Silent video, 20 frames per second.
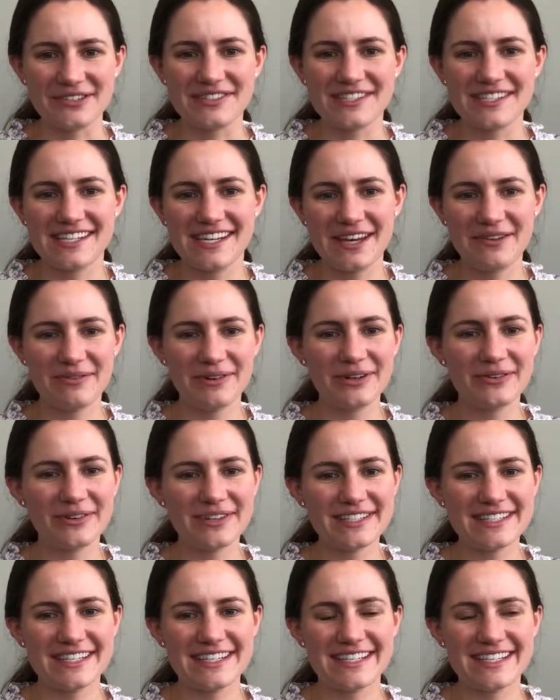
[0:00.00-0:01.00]
today we're
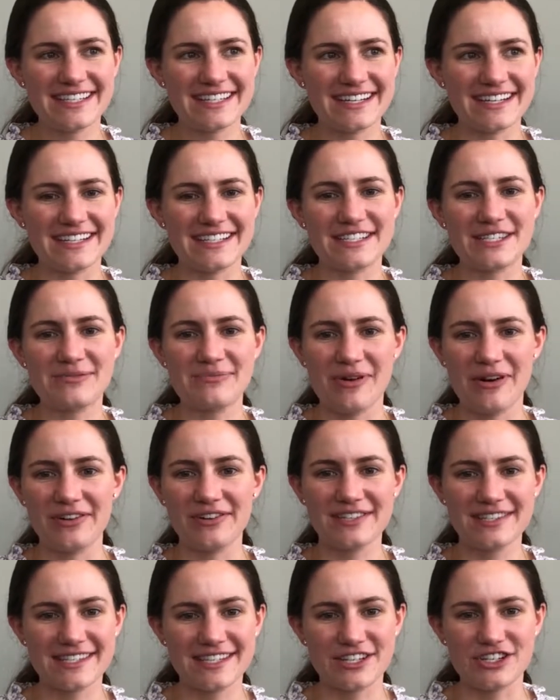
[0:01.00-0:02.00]
going to discuss small
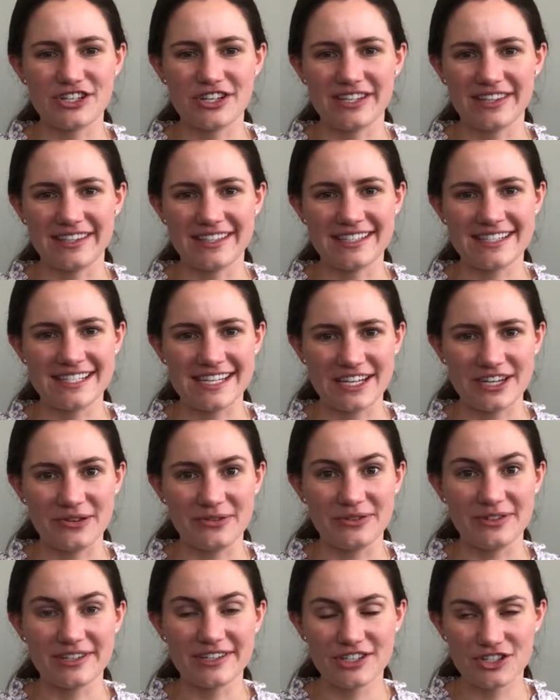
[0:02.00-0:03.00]
incision
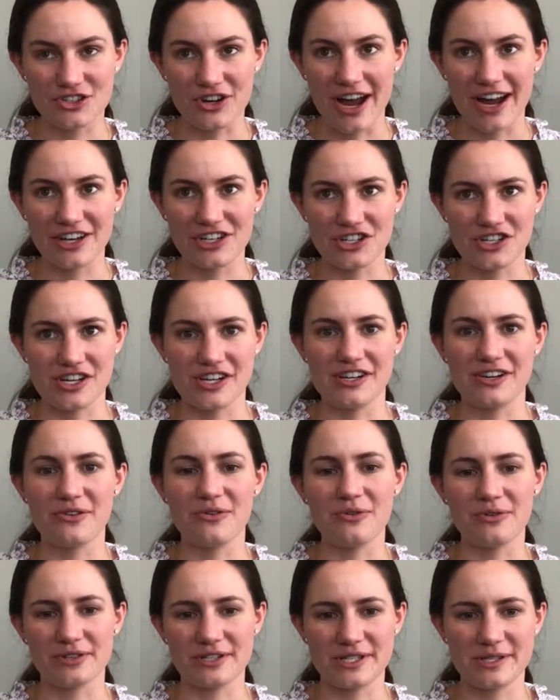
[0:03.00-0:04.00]
lenticular extraction,
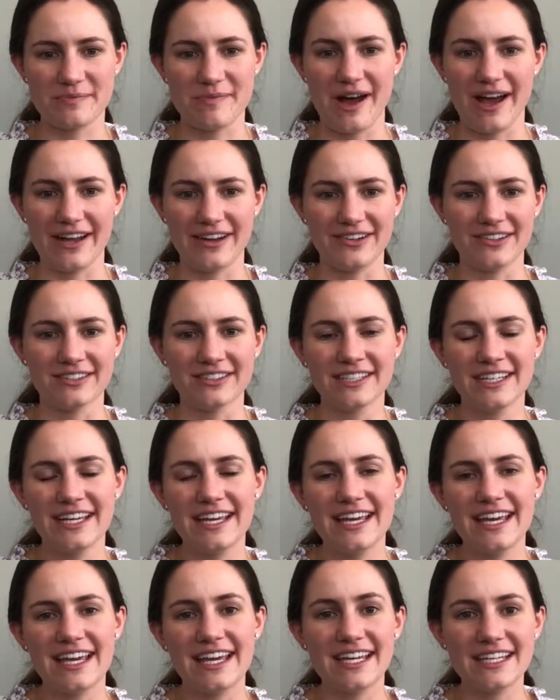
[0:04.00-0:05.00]
or SMILE.
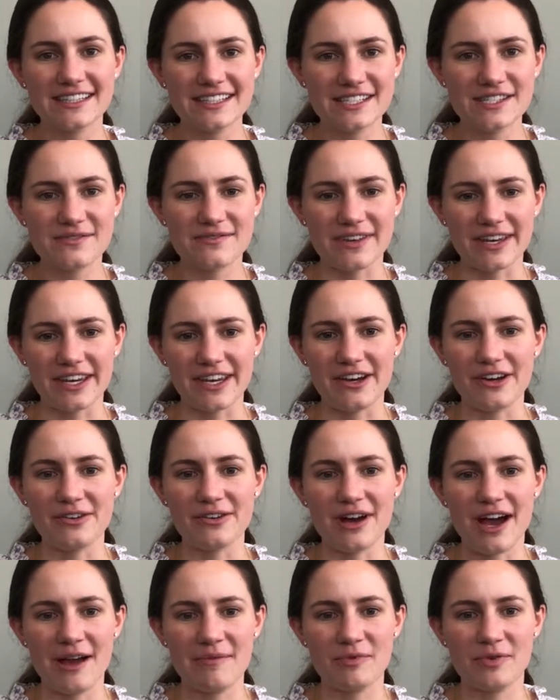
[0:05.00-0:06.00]
In this
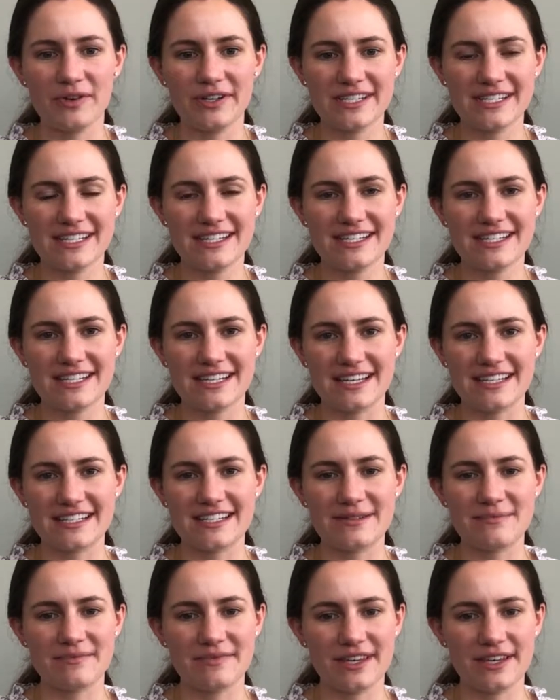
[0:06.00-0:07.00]
video, I'm going to discuss
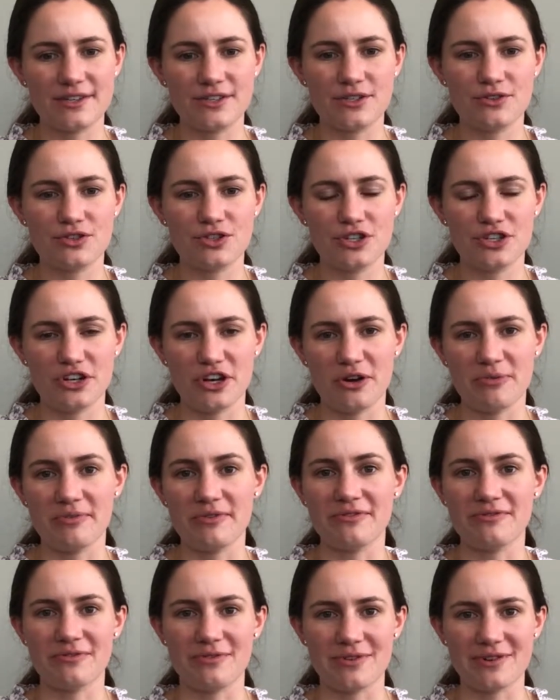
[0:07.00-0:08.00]
some things you should know
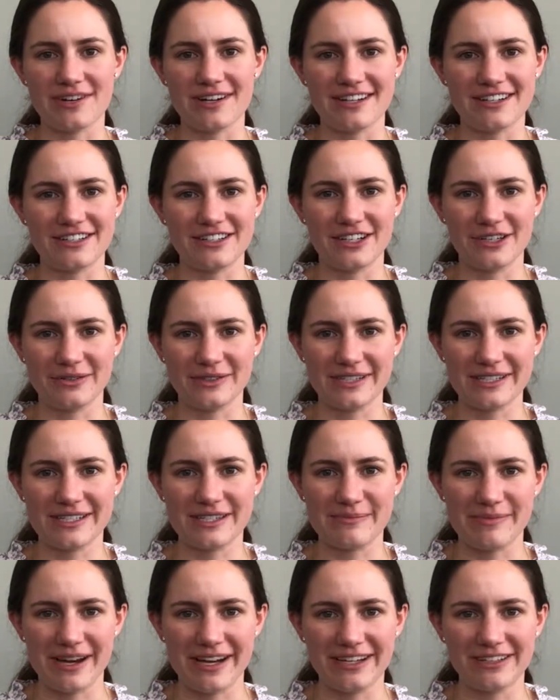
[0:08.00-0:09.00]
before undergoing
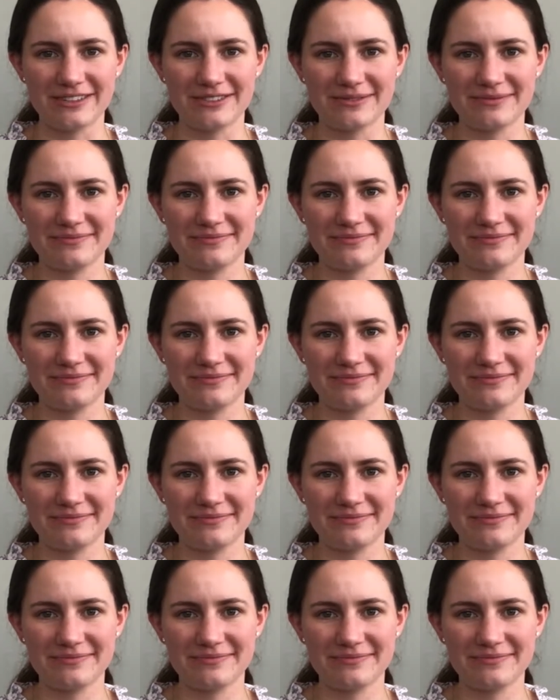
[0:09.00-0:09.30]
SMILE.